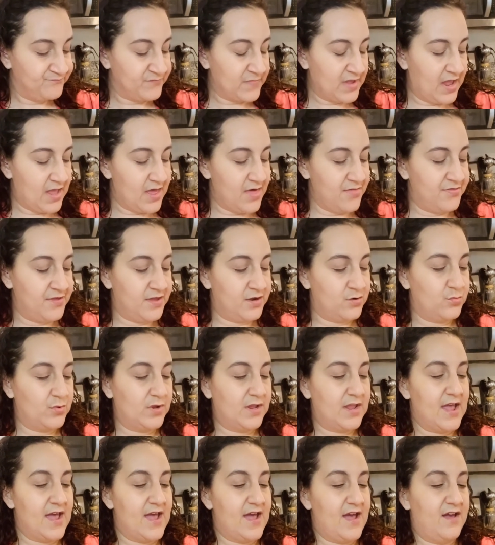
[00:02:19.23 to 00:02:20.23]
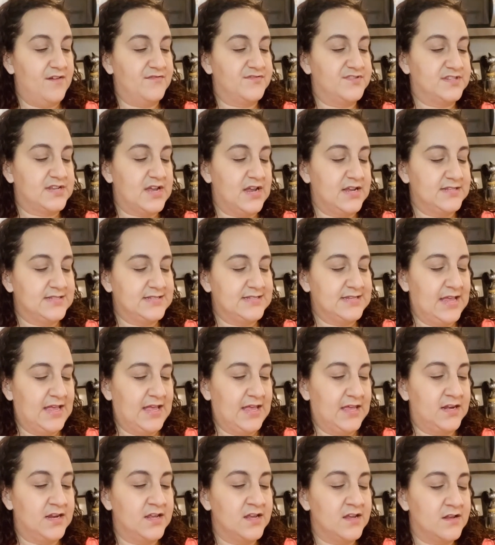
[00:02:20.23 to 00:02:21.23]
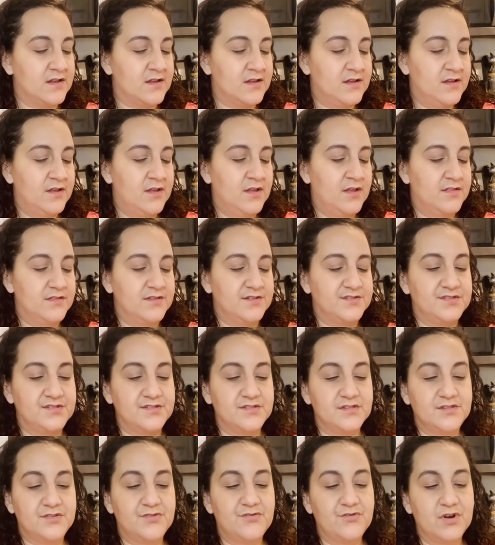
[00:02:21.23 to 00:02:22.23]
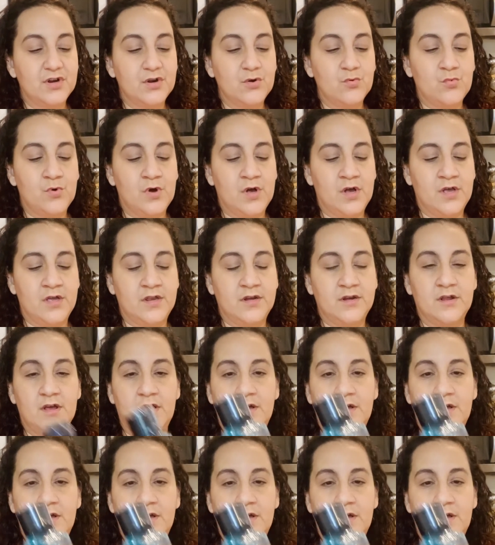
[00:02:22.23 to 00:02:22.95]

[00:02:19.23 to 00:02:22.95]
And then we have Titanic. This is a three in one.